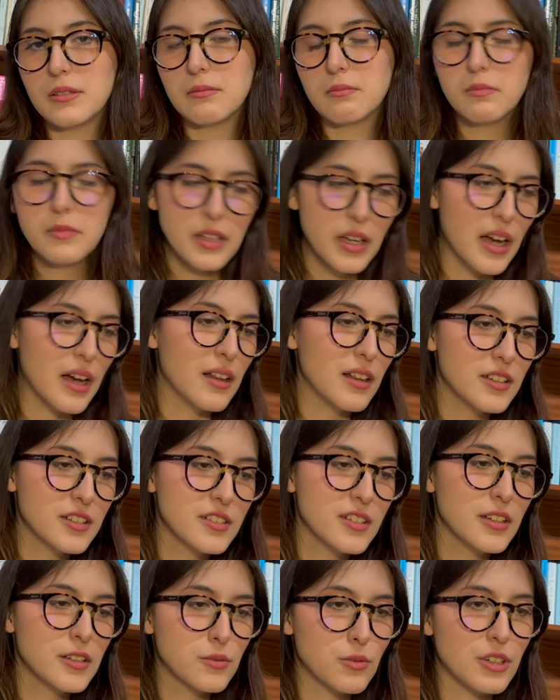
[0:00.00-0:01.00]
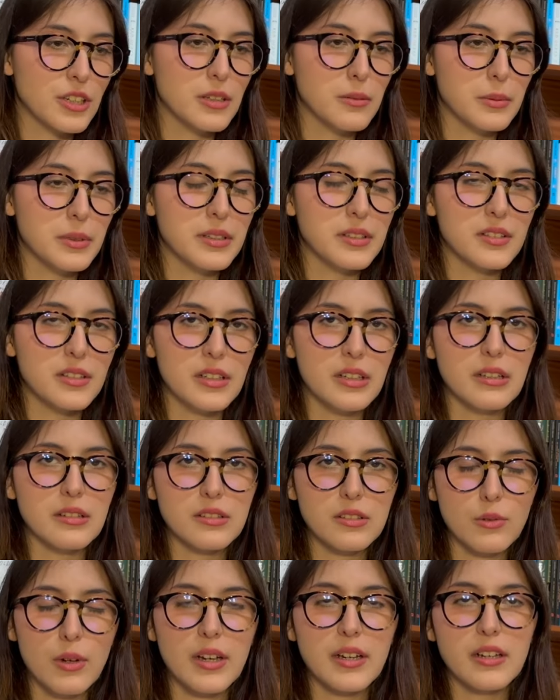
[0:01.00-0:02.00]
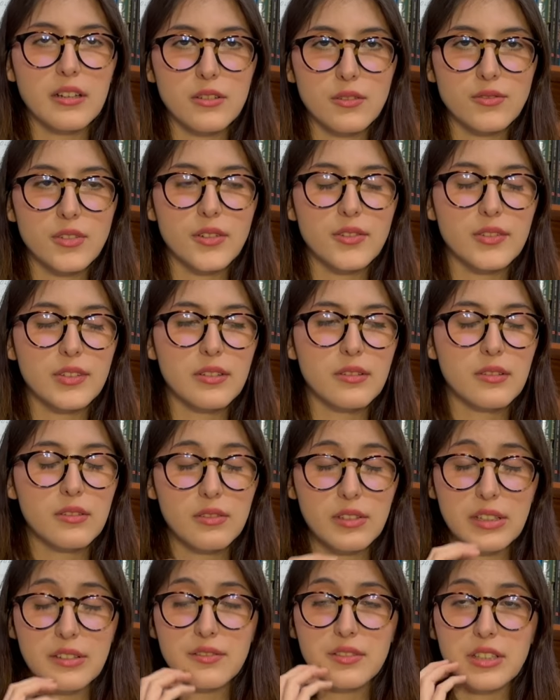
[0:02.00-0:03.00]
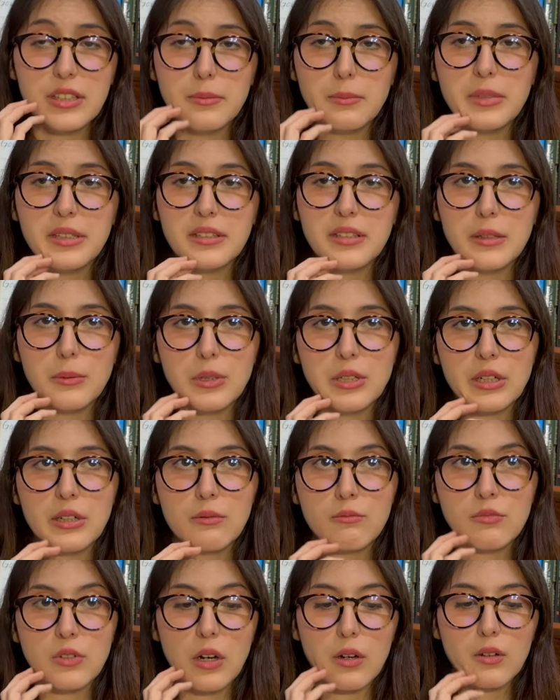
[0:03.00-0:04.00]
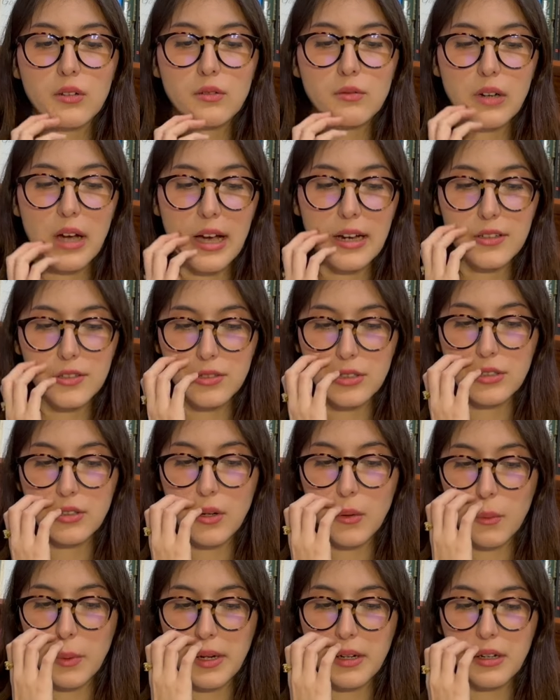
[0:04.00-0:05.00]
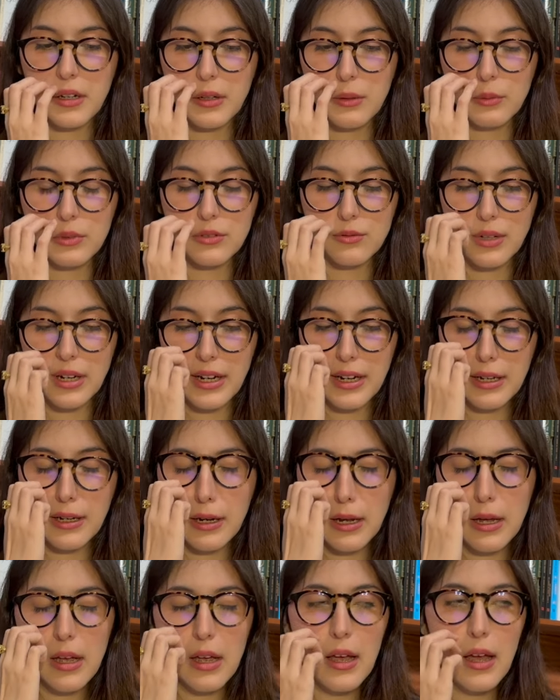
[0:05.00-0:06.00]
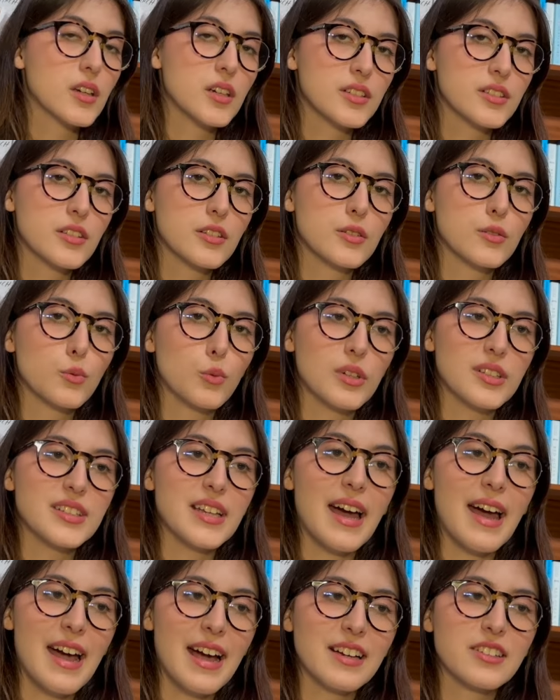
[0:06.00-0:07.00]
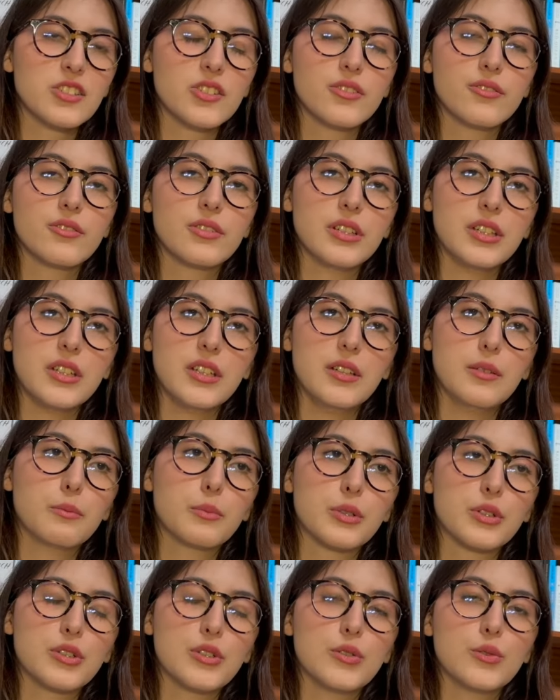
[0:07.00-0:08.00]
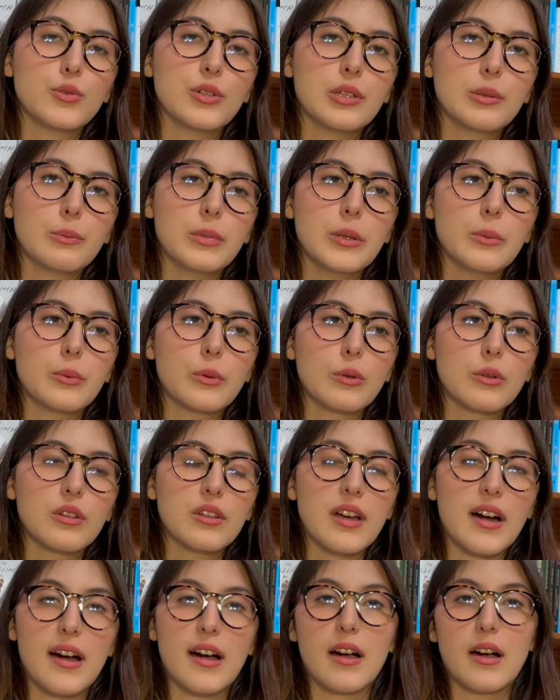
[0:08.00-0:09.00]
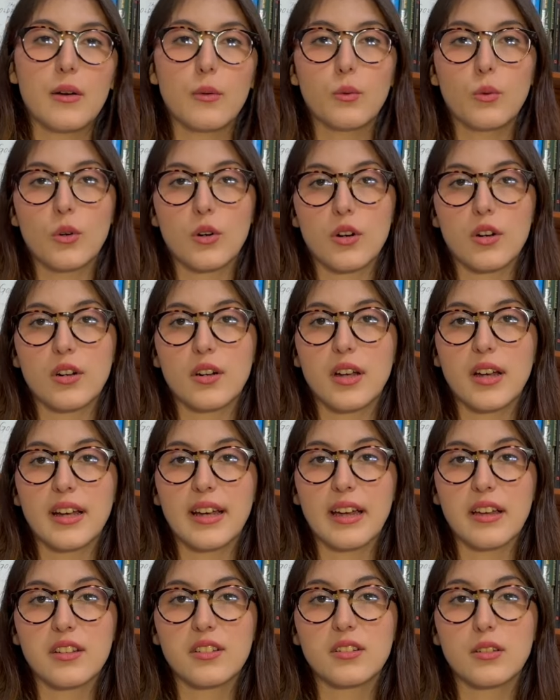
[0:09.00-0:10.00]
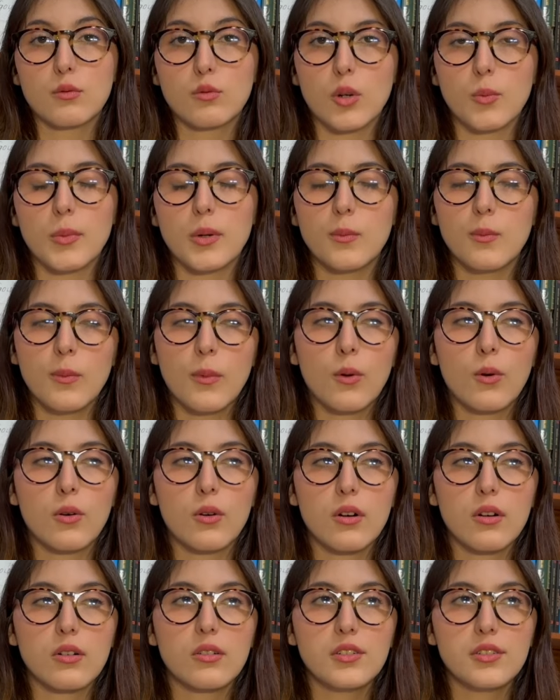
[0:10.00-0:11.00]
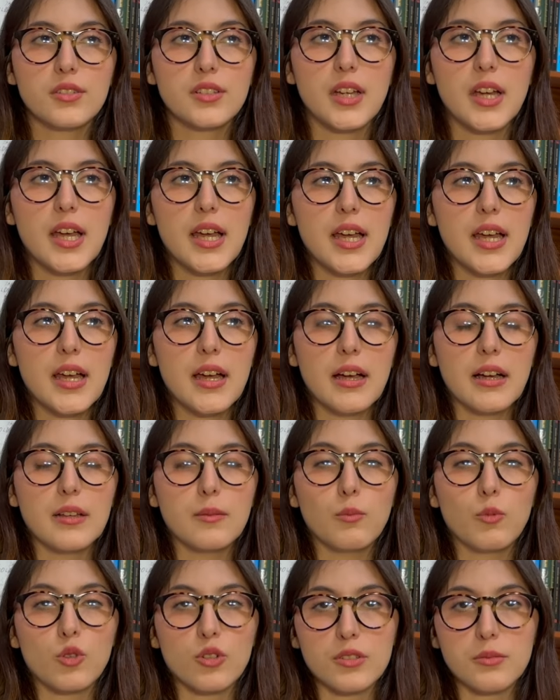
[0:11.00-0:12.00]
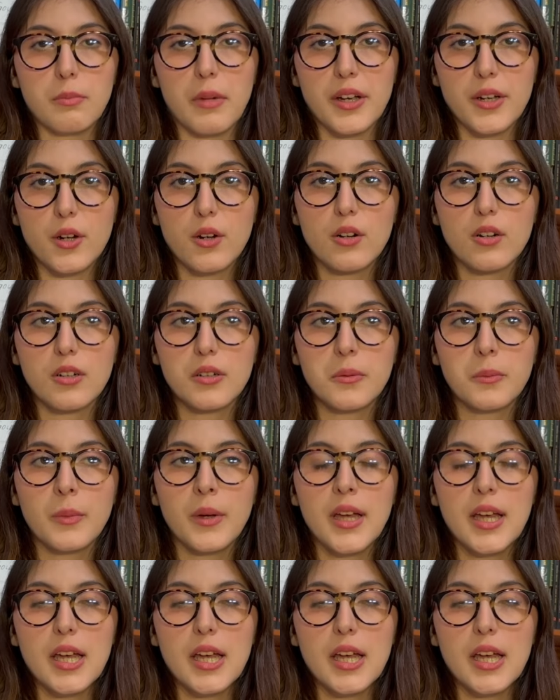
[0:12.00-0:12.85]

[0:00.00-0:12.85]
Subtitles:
BC, 20 to 15 BC, we don't actually know when he was writing. Augustus was actively pursuing people that were against the Roman morals and mores maiorum,